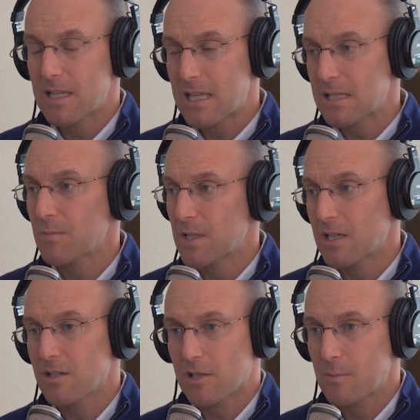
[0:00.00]
that's something i
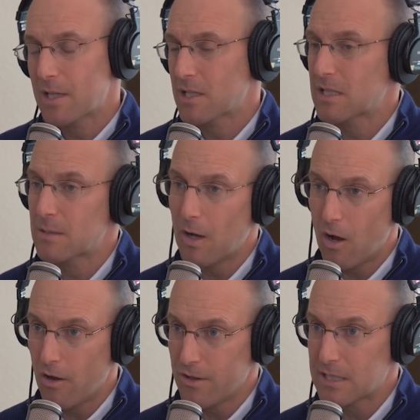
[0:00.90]
talk to patients about
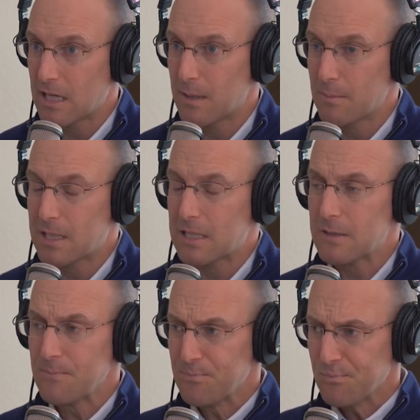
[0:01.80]
all the time because